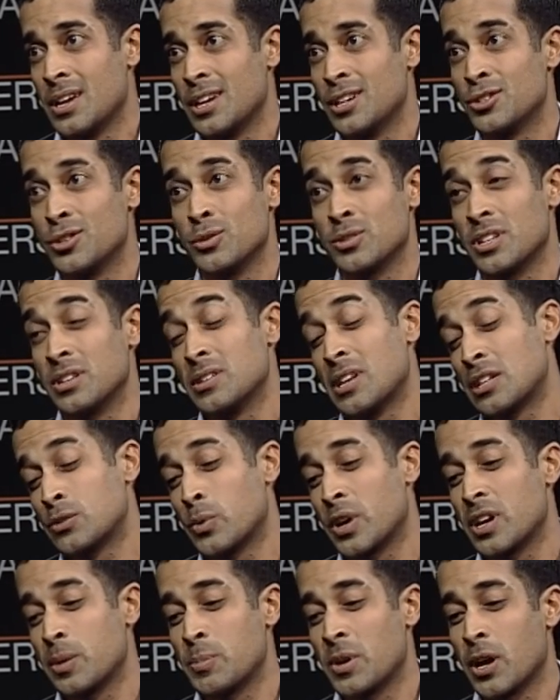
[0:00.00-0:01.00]
issues, and
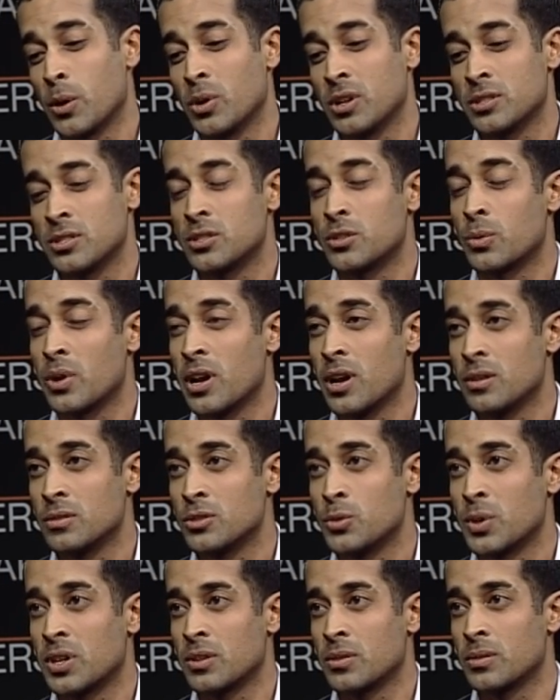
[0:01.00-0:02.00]
that's why A&PI wants us
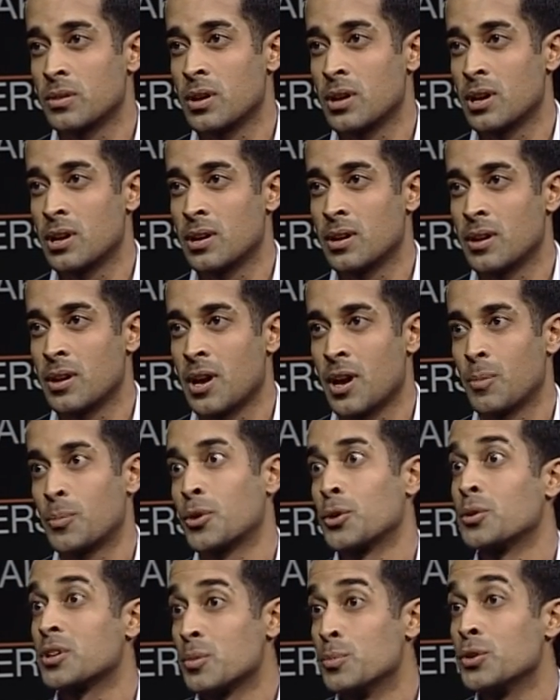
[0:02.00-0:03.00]
around, so we can help
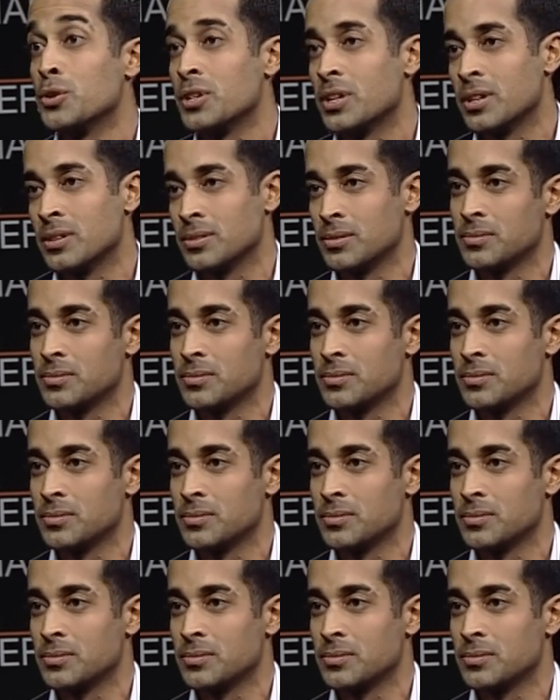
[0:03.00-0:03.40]
our own community.